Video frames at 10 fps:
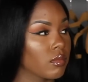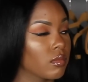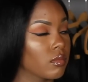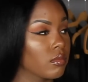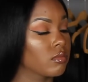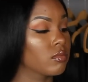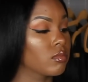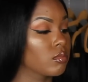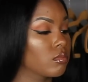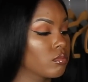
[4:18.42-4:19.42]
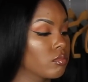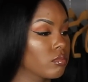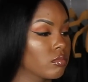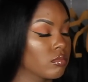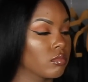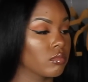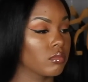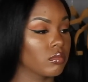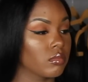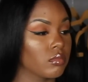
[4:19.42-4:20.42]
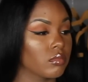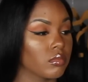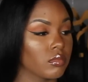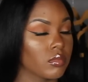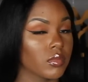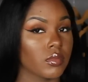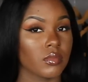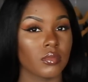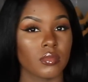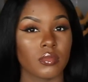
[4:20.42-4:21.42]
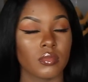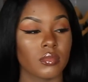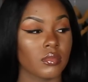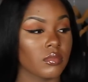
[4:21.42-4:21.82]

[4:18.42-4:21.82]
No words are spoken by the person on screen.